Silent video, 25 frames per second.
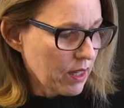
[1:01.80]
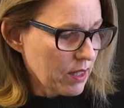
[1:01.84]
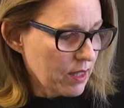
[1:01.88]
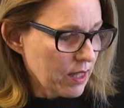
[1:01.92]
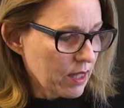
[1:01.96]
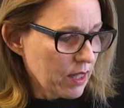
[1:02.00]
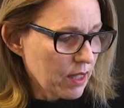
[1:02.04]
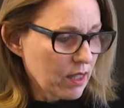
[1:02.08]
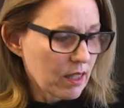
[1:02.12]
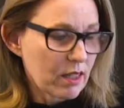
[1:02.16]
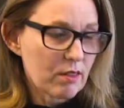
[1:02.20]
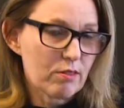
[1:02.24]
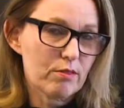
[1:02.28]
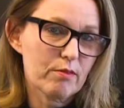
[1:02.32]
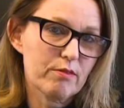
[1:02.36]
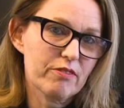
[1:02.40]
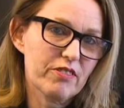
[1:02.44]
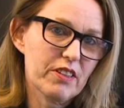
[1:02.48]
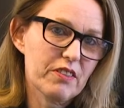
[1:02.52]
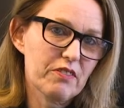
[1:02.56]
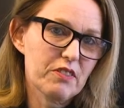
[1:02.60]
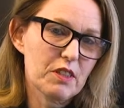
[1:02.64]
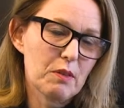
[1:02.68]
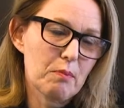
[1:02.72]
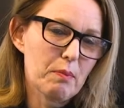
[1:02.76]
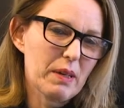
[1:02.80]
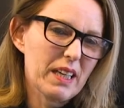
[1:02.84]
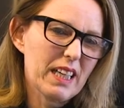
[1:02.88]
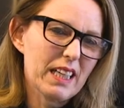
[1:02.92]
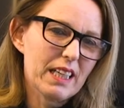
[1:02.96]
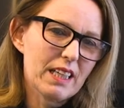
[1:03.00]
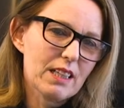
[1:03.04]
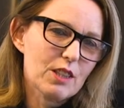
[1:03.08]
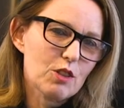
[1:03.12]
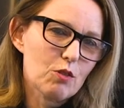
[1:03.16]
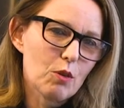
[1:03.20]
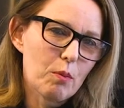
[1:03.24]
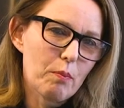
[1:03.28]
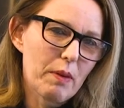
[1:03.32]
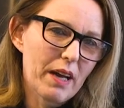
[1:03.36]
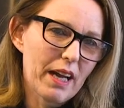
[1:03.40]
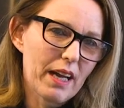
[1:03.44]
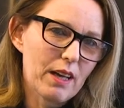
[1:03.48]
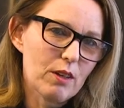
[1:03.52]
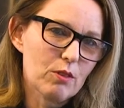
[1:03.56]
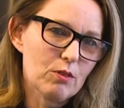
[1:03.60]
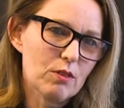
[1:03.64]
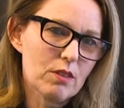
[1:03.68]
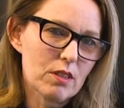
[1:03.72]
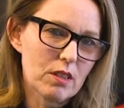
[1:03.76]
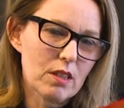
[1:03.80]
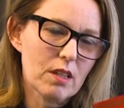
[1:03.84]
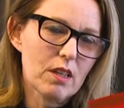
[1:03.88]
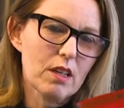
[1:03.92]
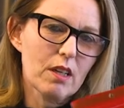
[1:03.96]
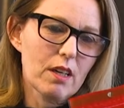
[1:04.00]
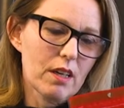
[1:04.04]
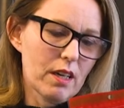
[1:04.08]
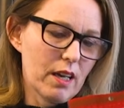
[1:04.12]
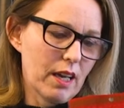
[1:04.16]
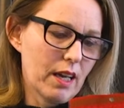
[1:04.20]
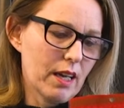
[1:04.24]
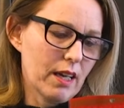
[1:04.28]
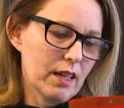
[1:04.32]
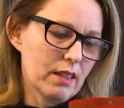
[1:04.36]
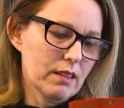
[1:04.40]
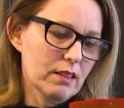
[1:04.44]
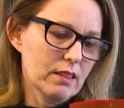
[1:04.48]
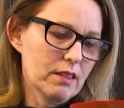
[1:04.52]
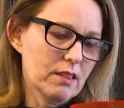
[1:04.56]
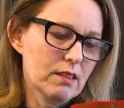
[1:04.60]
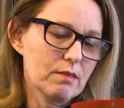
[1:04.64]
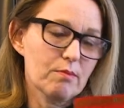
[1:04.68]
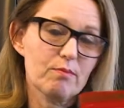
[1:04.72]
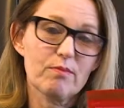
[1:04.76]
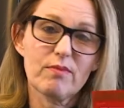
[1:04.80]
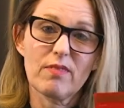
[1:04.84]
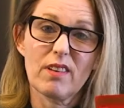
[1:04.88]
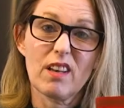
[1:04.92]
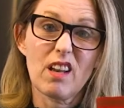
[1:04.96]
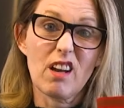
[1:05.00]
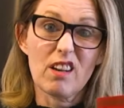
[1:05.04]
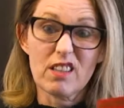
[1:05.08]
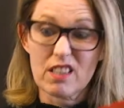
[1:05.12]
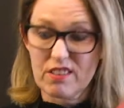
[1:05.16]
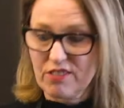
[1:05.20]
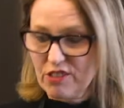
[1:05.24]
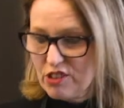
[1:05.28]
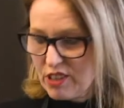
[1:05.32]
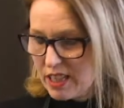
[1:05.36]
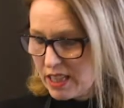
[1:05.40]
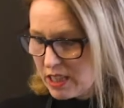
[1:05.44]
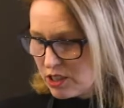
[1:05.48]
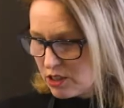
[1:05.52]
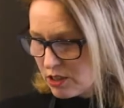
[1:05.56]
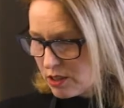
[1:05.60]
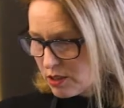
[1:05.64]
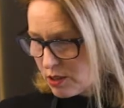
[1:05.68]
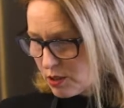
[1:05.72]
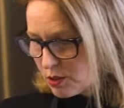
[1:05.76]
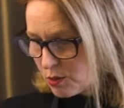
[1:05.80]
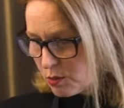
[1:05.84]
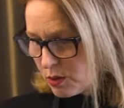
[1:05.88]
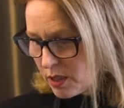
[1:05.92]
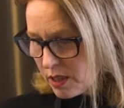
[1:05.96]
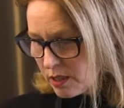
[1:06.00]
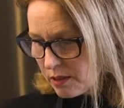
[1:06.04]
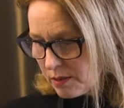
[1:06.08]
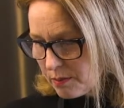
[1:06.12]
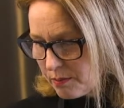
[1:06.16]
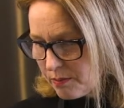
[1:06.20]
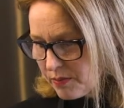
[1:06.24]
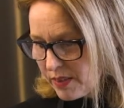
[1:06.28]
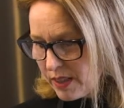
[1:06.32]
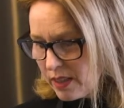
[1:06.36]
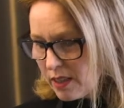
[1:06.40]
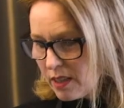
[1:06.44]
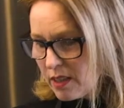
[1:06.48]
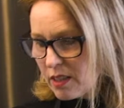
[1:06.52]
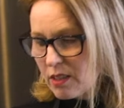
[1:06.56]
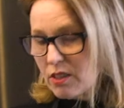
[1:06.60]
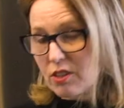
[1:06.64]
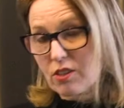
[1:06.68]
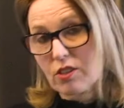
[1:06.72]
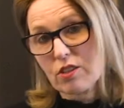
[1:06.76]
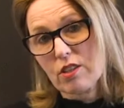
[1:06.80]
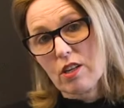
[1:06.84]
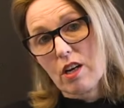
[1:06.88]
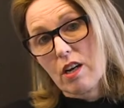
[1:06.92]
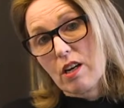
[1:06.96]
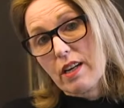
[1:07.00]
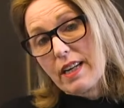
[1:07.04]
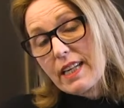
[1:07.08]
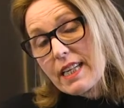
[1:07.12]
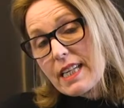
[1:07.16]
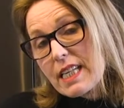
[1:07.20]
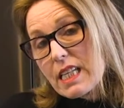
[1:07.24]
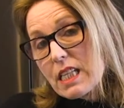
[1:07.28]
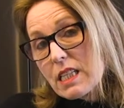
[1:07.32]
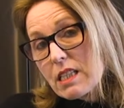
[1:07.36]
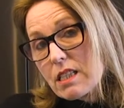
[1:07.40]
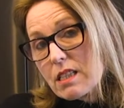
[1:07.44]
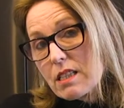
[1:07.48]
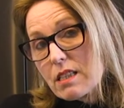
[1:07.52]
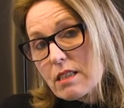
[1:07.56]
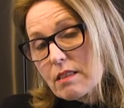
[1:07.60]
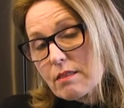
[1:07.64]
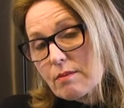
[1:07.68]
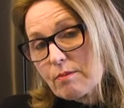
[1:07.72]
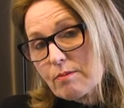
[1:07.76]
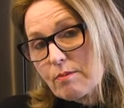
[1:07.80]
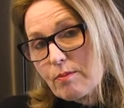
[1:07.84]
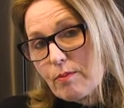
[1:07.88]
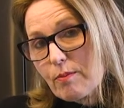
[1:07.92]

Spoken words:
these anything from 50p to £1 and last for ages as well. Star anise.